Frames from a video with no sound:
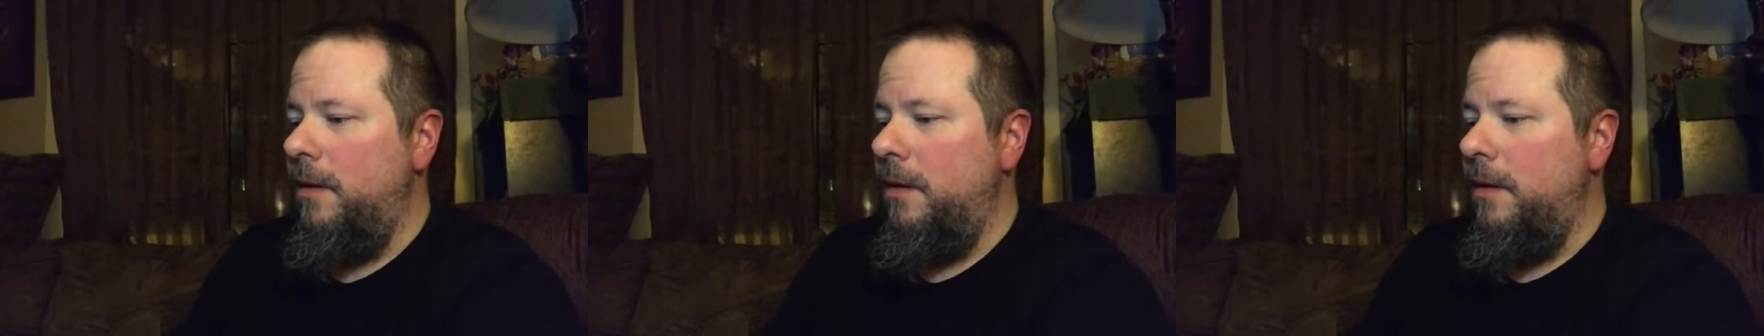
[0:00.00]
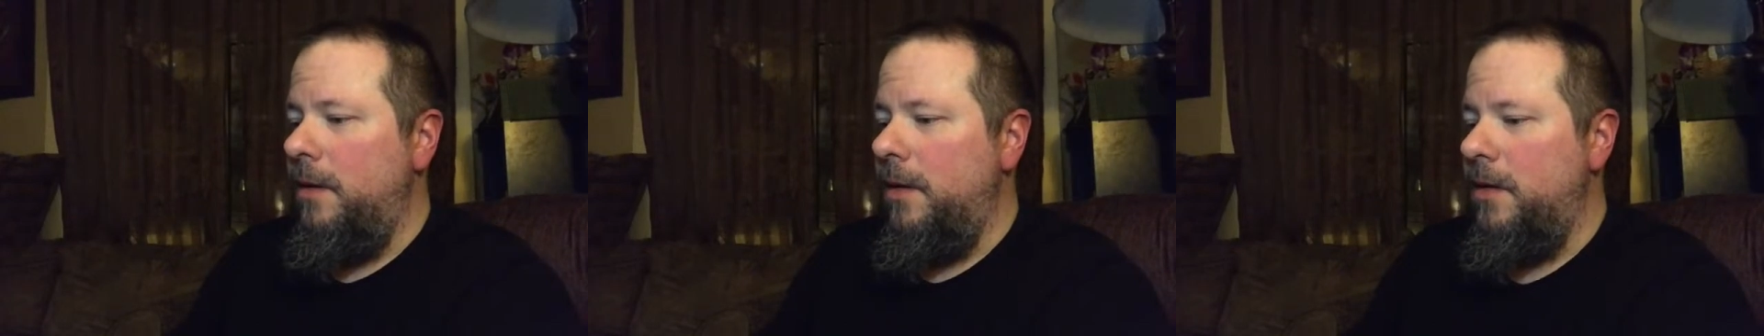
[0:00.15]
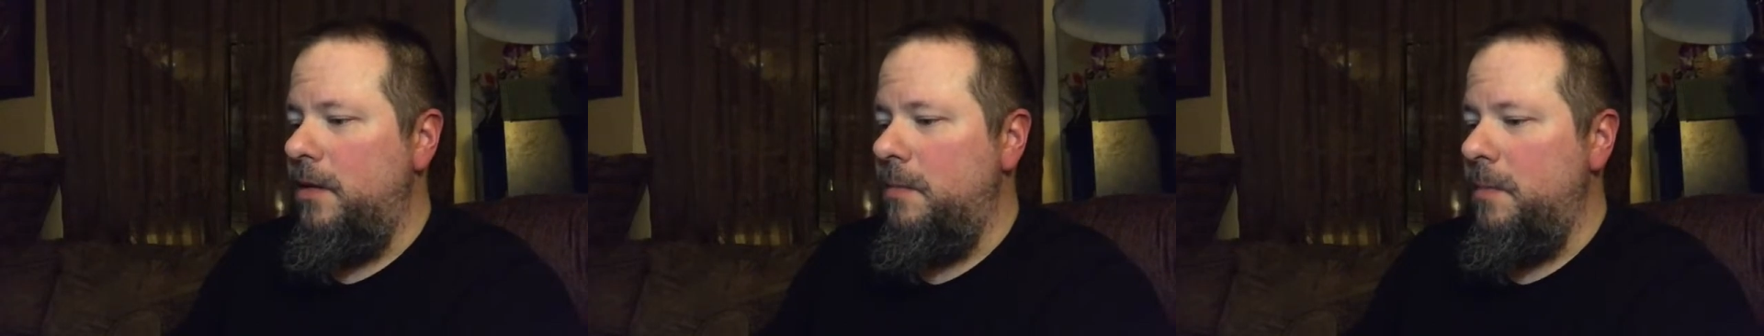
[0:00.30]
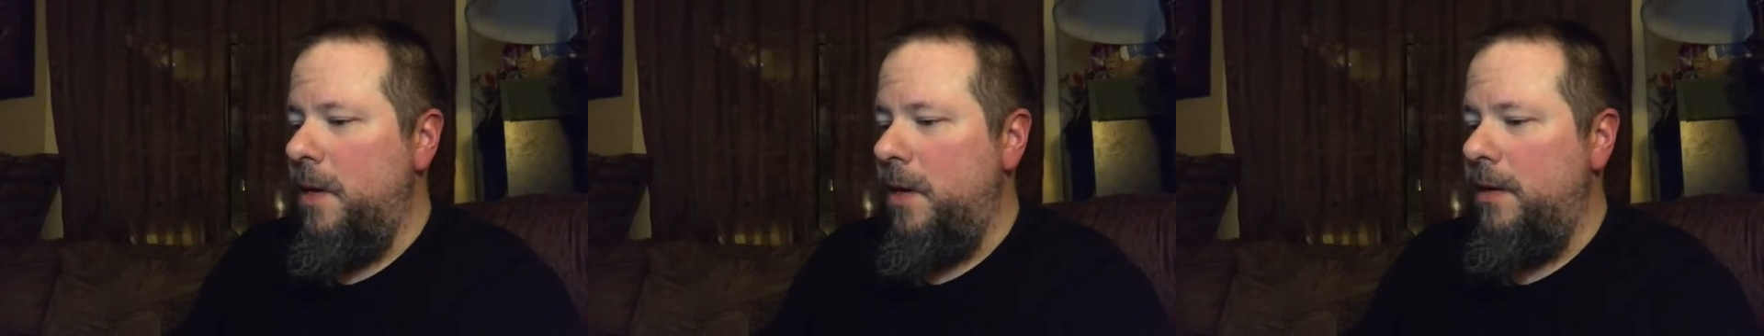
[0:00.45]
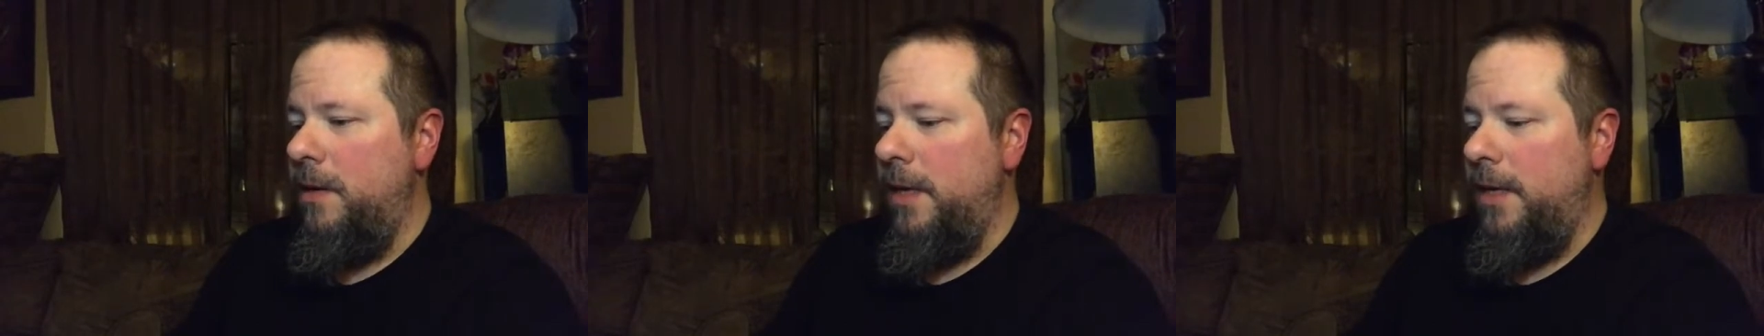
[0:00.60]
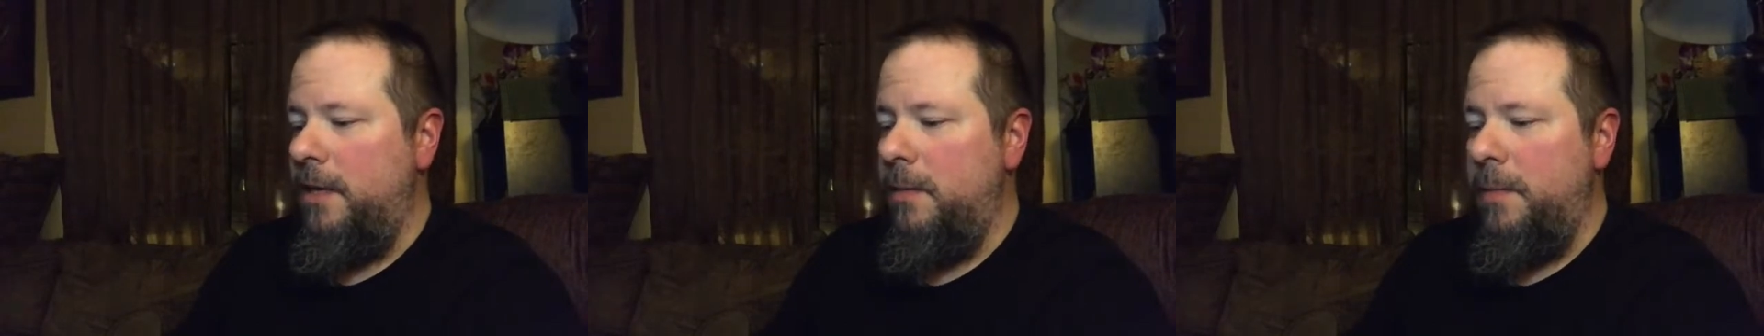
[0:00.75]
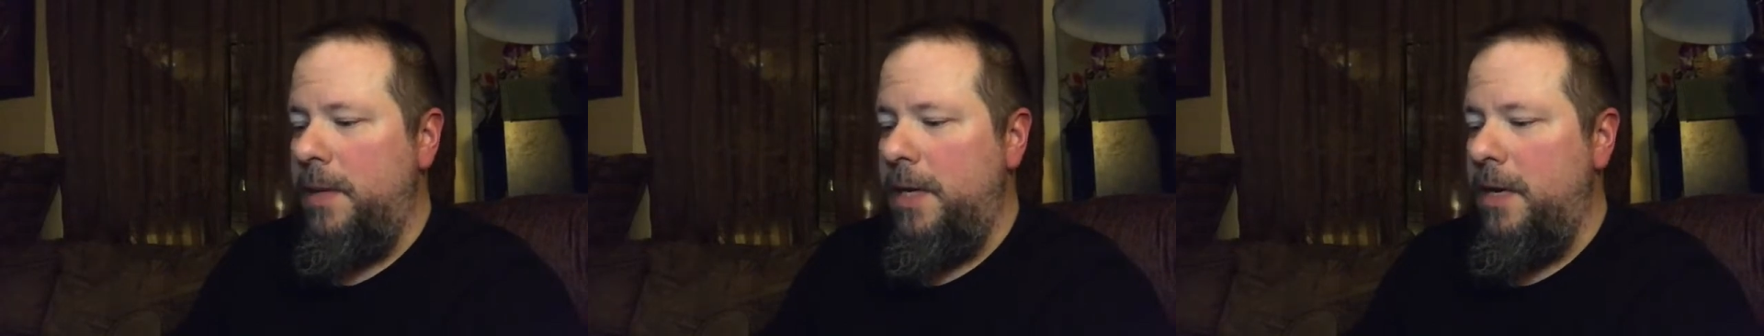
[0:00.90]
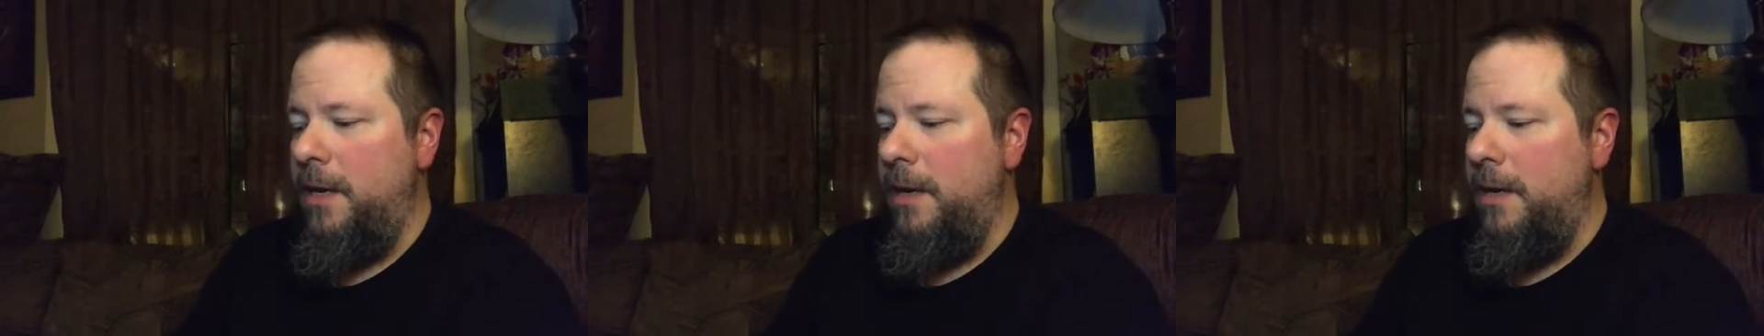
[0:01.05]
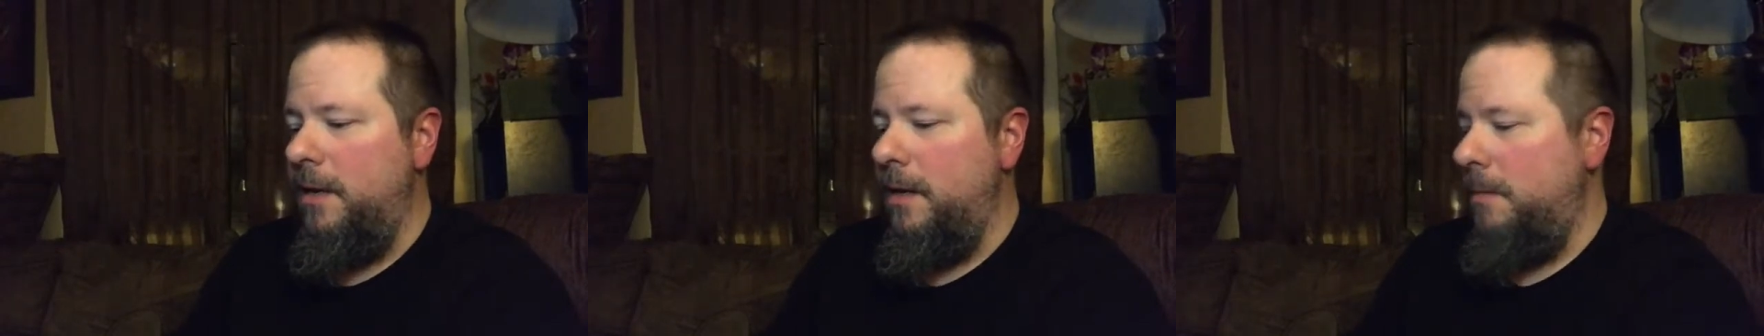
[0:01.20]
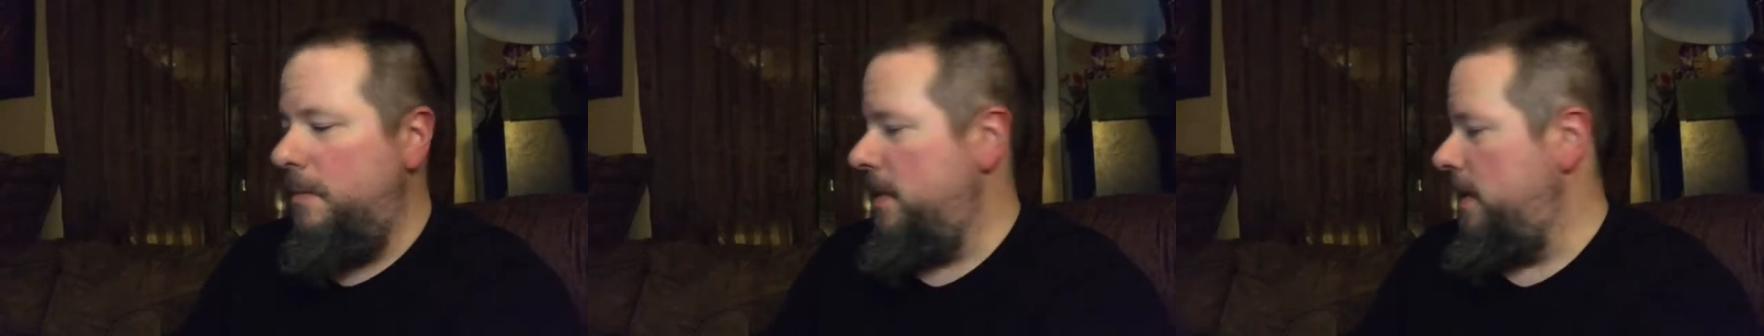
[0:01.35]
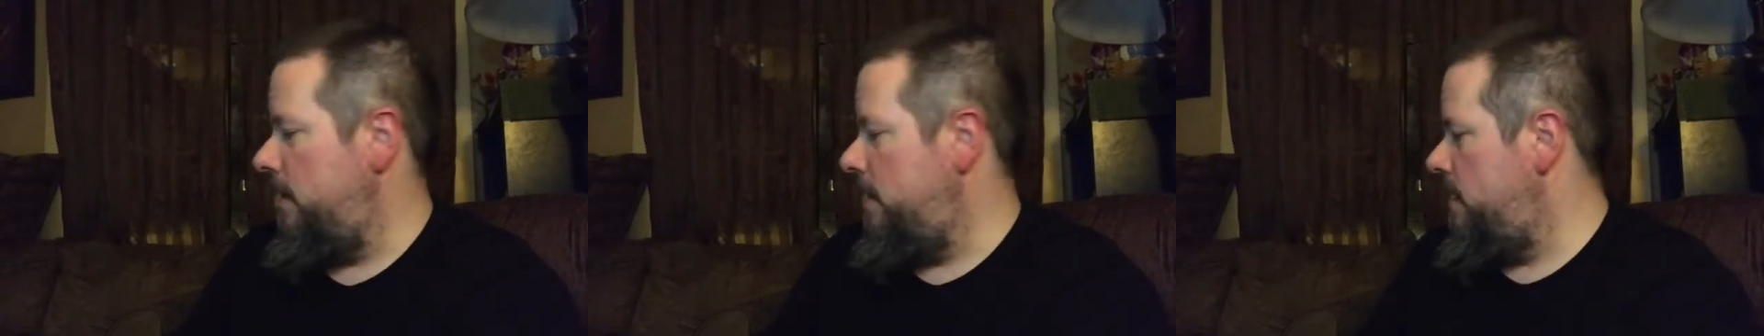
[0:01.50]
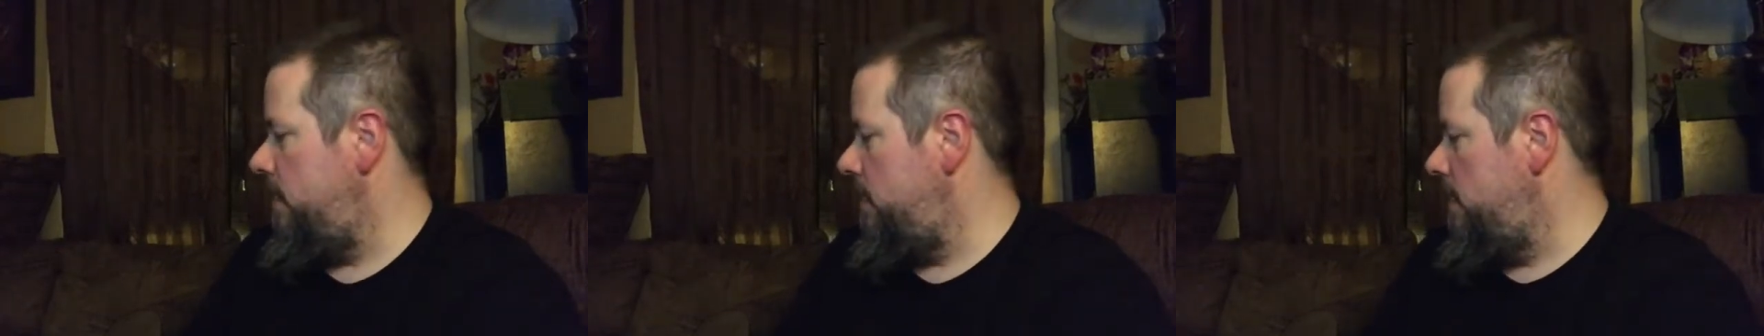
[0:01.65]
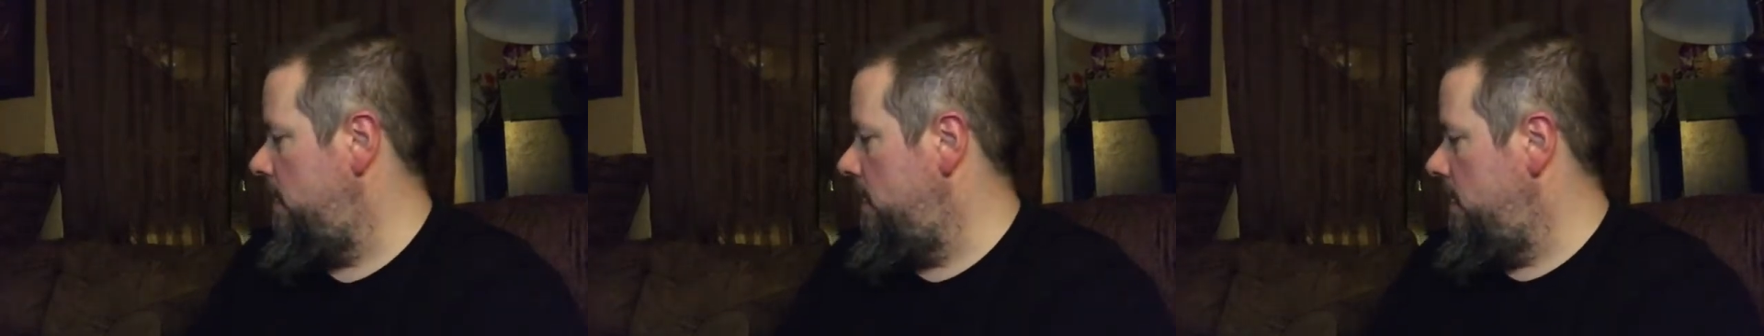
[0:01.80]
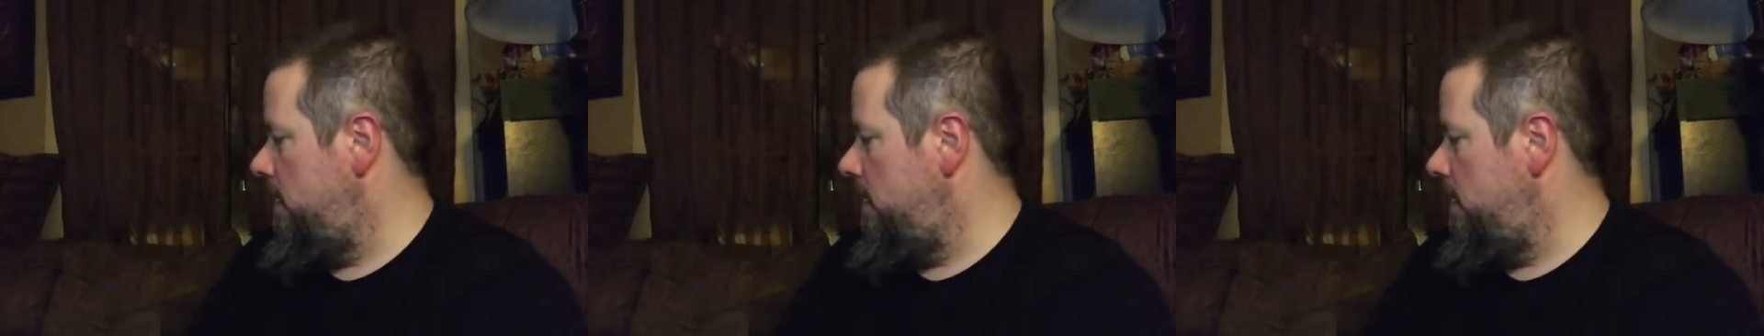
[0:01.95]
this month, at the beginning of the month.